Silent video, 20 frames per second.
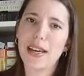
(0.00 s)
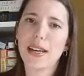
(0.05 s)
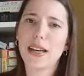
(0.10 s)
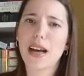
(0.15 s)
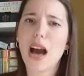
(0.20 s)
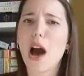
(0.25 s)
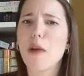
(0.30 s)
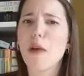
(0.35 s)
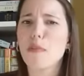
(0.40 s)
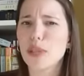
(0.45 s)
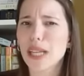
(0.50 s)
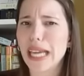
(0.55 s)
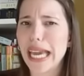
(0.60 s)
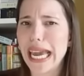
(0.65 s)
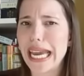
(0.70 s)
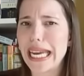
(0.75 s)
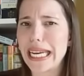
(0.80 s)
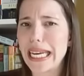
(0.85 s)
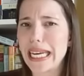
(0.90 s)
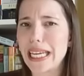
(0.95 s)

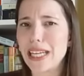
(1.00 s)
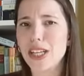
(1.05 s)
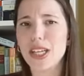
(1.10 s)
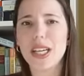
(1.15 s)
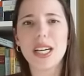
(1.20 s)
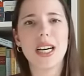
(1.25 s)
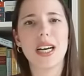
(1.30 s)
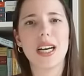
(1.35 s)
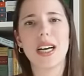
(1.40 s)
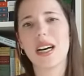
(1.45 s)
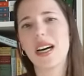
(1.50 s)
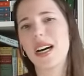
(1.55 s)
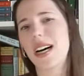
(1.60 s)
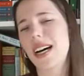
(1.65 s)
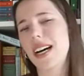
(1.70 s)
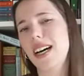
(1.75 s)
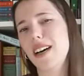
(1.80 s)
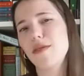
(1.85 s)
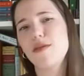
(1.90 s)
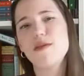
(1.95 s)
complicated
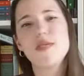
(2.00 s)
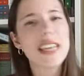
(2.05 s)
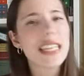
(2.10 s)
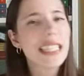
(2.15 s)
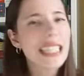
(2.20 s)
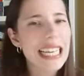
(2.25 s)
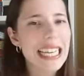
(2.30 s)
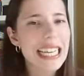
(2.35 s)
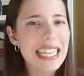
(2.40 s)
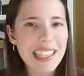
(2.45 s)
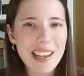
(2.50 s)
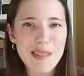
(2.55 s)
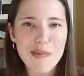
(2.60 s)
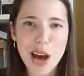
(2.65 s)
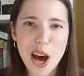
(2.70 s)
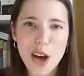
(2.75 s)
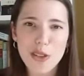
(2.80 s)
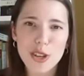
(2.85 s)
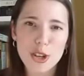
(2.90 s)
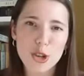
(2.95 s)
feelings
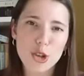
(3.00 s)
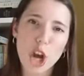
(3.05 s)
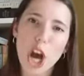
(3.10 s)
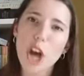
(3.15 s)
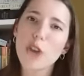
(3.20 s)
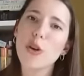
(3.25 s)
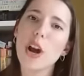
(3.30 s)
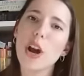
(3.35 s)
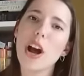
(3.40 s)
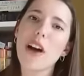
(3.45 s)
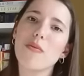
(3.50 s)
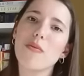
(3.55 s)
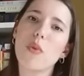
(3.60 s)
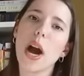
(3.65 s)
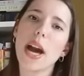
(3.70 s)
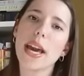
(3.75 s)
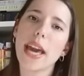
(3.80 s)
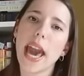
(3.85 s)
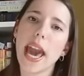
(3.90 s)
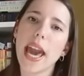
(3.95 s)
about the genre
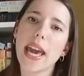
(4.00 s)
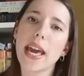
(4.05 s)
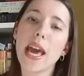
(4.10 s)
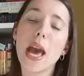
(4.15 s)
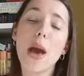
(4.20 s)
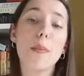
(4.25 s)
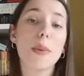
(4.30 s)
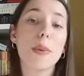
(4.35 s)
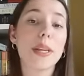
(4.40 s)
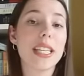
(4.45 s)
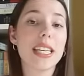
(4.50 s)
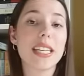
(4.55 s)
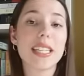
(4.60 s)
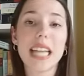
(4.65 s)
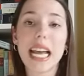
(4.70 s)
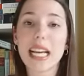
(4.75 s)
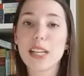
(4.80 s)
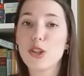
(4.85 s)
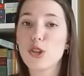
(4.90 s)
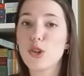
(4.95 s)
YA, but these
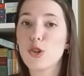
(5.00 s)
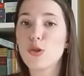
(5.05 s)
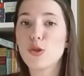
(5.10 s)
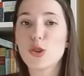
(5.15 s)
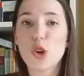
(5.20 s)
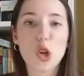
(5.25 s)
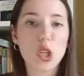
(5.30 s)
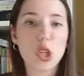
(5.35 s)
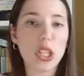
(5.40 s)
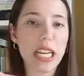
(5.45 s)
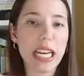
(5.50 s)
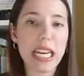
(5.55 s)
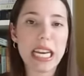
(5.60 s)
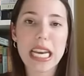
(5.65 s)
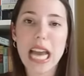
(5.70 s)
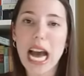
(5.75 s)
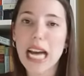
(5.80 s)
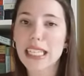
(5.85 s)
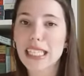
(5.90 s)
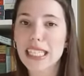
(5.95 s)
next two totally
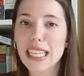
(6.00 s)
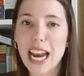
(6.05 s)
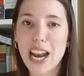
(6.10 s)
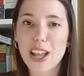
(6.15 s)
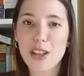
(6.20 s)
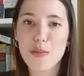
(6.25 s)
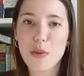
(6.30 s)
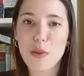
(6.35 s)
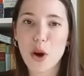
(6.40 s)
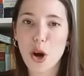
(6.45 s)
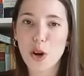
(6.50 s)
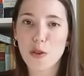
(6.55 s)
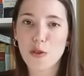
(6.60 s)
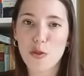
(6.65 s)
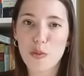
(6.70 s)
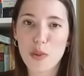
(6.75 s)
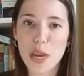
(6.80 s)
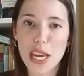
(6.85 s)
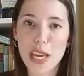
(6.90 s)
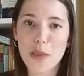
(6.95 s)
knocked it out of the park for
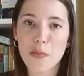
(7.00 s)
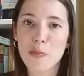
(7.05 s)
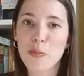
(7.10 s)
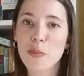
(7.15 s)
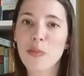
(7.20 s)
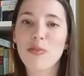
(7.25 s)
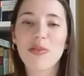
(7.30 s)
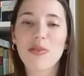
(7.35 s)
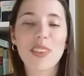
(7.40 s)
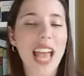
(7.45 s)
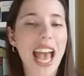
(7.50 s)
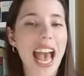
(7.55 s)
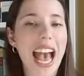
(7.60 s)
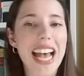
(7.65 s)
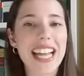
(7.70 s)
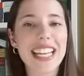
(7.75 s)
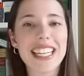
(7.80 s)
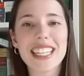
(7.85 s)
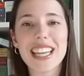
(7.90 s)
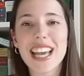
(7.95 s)
me
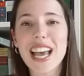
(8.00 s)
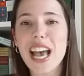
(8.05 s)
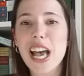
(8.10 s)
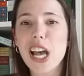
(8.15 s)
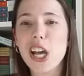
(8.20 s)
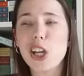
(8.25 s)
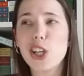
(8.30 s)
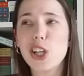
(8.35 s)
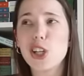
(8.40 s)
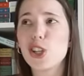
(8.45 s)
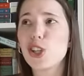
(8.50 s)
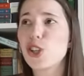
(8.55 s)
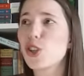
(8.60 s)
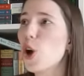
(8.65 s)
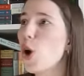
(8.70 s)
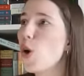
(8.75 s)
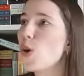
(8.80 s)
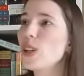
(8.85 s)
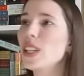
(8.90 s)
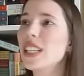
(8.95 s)
and
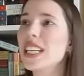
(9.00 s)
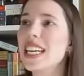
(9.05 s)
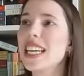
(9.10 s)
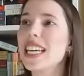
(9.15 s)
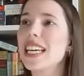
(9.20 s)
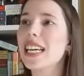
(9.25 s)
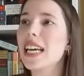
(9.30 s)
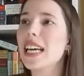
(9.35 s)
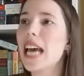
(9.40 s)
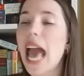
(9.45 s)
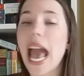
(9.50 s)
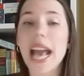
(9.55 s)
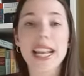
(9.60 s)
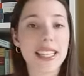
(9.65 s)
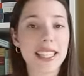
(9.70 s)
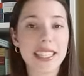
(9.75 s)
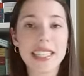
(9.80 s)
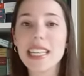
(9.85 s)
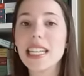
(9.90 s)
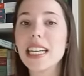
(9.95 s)
totally
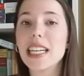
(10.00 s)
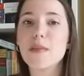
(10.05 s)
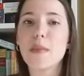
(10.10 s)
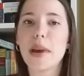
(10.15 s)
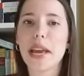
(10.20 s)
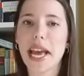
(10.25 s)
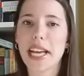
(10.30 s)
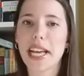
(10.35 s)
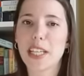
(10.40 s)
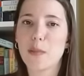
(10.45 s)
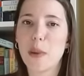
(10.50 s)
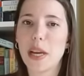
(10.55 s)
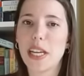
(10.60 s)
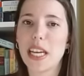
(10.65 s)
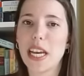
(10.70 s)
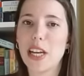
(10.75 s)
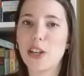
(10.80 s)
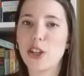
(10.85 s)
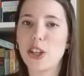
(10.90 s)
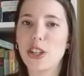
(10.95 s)
exceeded my
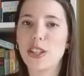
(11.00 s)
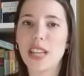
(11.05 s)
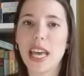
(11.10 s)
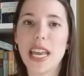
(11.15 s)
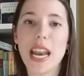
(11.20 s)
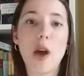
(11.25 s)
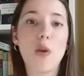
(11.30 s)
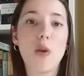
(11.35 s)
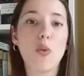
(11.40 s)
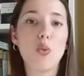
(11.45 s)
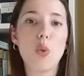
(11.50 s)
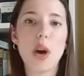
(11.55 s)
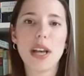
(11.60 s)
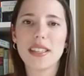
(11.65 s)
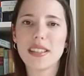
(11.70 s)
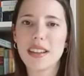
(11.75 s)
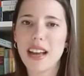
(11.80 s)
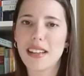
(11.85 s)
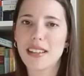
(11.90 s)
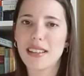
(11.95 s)
expectations, and I
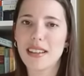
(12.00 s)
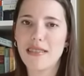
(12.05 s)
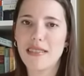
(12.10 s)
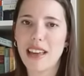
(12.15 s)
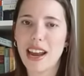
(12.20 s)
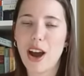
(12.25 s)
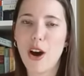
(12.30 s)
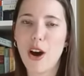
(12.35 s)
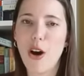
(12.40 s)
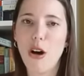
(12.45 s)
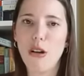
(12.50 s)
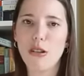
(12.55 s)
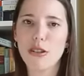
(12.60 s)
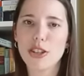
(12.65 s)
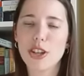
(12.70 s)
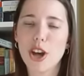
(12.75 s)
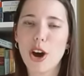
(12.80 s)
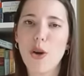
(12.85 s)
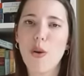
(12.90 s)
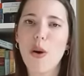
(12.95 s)
was not seeing that at all.
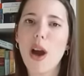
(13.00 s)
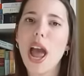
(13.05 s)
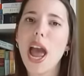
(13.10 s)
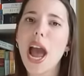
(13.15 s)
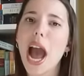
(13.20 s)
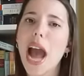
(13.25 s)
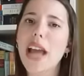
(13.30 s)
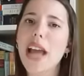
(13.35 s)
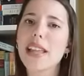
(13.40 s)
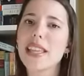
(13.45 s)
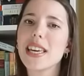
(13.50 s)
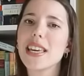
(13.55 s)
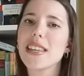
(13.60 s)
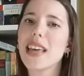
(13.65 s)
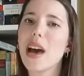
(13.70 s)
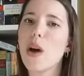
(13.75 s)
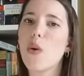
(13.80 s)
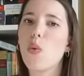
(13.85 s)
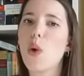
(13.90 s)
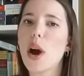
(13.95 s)
So I think
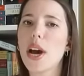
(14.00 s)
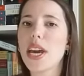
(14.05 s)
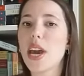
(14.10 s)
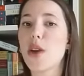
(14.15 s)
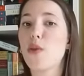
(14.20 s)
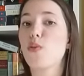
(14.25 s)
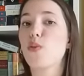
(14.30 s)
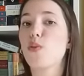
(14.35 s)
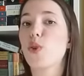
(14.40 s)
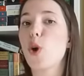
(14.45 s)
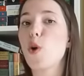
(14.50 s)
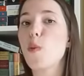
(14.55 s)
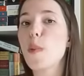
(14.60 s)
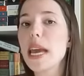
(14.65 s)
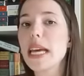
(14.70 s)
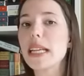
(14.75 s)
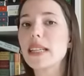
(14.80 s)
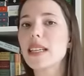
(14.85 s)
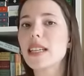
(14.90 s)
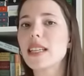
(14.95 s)
that YA
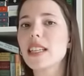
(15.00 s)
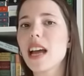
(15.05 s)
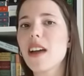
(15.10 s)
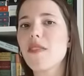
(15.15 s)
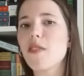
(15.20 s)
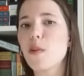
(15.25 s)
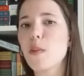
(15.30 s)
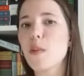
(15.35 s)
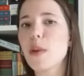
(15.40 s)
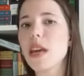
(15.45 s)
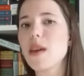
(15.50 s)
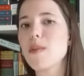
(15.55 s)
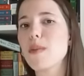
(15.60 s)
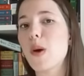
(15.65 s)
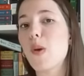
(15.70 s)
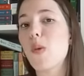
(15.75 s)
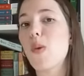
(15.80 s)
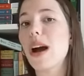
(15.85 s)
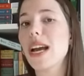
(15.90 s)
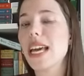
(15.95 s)
romance is not for me,
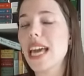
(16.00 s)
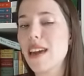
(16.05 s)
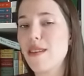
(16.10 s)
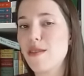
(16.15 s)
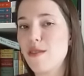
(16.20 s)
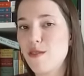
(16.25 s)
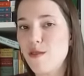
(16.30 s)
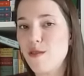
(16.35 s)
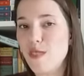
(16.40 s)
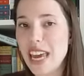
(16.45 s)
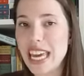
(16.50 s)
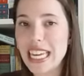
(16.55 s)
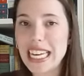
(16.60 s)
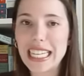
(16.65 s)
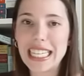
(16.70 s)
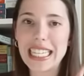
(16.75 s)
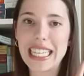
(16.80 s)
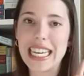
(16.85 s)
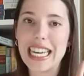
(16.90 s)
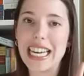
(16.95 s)
but YA
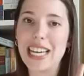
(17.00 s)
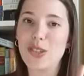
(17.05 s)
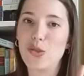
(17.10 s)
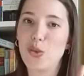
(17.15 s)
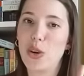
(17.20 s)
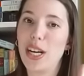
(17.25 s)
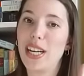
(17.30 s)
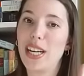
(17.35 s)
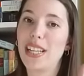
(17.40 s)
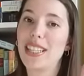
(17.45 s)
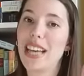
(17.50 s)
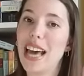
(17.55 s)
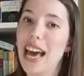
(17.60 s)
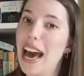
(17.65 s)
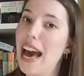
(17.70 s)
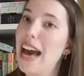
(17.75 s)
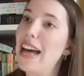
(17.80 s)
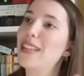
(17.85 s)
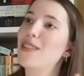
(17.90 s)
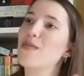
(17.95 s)
fantasy is where it's
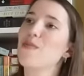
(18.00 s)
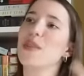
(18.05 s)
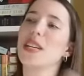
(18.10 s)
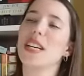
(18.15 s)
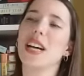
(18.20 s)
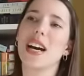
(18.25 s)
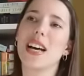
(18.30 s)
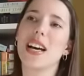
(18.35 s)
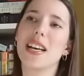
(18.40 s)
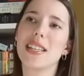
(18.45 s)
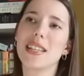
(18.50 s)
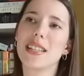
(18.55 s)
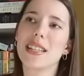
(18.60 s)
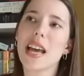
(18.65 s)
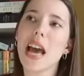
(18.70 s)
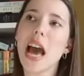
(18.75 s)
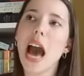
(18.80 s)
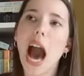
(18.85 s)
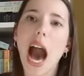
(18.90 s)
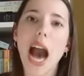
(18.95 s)
at, because
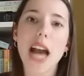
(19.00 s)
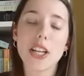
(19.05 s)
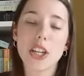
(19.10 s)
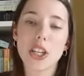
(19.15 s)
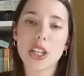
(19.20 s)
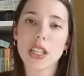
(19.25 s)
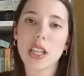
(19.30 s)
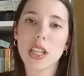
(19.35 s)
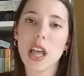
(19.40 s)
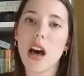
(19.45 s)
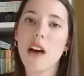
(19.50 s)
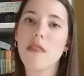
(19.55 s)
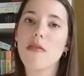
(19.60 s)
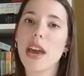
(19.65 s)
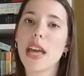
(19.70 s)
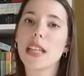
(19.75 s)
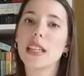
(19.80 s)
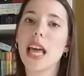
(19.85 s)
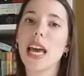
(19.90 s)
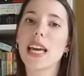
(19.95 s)
I just love
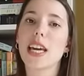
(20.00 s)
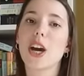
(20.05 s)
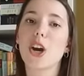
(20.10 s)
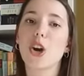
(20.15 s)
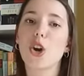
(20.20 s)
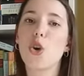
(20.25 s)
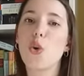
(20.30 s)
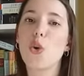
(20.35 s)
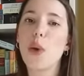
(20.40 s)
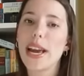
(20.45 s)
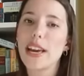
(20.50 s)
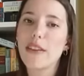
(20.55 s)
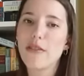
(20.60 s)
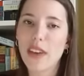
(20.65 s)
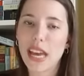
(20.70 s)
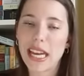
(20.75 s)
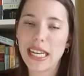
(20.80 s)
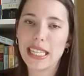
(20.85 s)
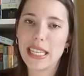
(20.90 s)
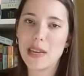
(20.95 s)
a like quick
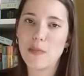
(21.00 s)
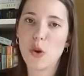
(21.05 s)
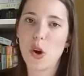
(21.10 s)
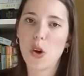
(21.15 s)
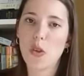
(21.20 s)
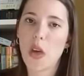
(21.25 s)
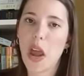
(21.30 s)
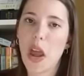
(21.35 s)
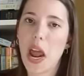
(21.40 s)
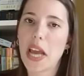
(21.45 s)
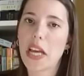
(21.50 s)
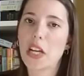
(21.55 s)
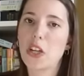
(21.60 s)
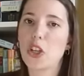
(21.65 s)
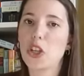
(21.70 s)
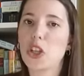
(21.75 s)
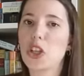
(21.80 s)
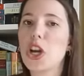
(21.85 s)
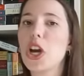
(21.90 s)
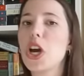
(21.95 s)
fantasy book that I can
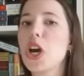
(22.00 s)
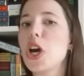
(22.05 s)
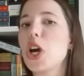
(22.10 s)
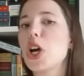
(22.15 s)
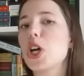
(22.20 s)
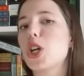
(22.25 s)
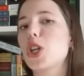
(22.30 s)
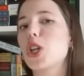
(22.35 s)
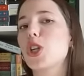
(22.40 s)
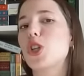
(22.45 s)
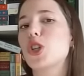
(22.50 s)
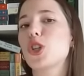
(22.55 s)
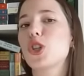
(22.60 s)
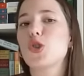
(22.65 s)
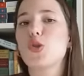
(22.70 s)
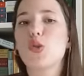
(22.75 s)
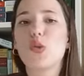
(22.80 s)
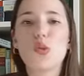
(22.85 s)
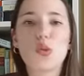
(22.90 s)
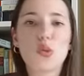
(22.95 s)

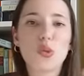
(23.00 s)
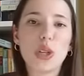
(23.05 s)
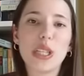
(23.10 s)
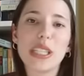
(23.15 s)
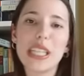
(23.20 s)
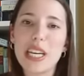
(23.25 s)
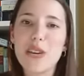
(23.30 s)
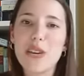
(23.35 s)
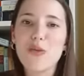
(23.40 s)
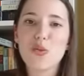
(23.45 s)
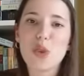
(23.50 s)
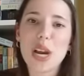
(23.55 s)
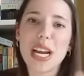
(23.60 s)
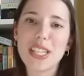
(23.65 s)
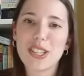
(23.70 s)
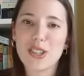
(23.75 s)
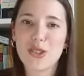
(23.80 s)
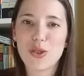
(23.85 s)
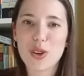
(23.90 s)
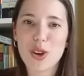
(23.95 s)
just really
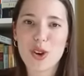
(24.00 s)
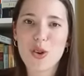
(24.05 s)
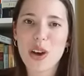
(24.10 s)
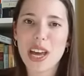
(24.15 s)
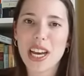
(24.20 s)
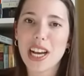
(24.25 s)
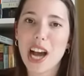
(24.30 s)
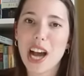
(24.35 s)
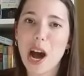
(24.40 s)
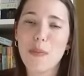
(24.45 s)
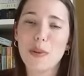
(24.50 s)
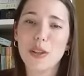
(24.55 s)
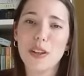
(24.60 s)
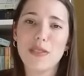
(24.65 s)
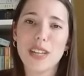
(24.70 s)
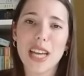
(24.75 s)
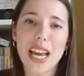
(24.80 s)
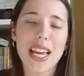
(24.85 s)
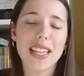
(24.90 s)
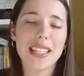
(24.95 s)
race through in a couple of
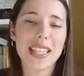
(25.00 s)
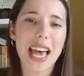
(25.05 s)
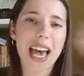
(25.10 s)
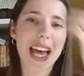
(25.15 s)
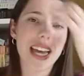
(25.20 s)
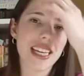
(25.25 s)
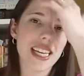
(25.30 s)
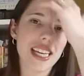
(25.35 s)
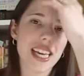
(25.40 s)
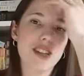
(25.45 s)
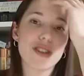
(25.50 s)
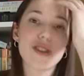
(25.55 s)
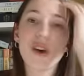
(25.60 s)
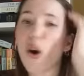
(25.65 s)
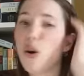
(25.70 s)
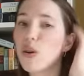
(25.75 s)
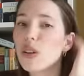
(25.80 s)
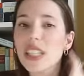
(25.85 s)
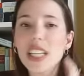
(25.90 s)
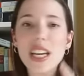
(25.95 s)
days and get
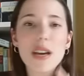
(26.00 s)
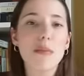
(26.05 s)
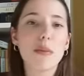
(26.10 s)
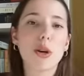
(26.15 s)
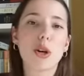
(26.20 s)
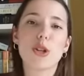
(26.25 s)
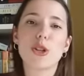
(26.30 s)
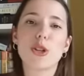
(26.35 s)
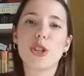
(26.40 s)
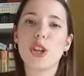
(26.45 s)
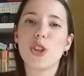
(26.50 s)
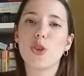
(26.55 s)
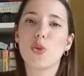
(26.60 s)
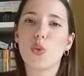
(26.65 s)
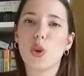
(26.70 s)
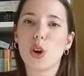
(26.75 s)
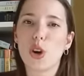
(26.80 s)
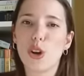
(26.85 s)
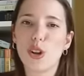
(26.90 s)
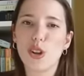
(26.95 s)
totally immersed in the
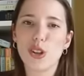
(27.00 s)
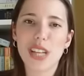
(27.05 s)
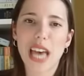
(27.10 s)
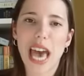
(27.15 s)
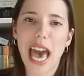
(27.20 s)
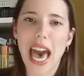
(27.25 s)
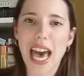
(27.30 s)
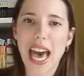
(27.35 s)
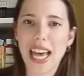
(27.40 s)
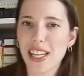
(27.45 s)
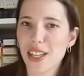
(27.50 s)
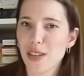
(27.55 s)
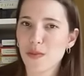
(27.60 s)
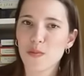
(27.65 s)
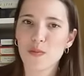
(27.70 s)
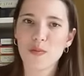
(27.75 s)
world and